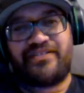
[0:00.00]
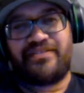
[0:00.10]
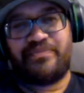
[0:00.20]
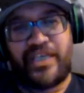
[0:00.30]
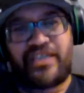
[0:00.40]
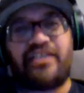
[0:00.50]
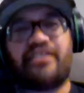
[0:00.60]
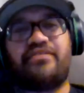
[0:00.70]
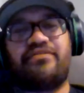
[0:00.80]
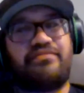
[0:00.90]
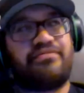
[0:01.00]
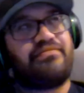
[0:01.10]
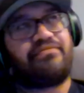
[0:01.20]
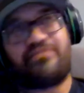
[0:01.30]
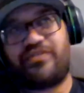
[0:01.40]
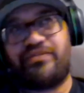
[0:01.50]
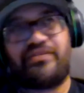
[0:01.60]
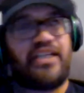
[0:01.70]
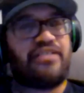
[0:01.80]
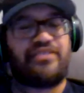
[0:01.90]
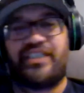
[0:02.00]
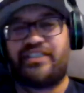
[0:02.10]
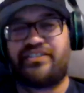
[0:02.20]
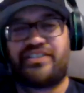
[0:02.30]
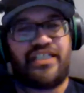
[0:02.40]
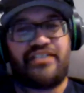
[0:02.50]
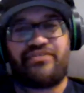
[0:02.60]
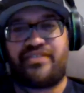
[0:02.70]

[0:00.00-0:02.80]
Back in 2010,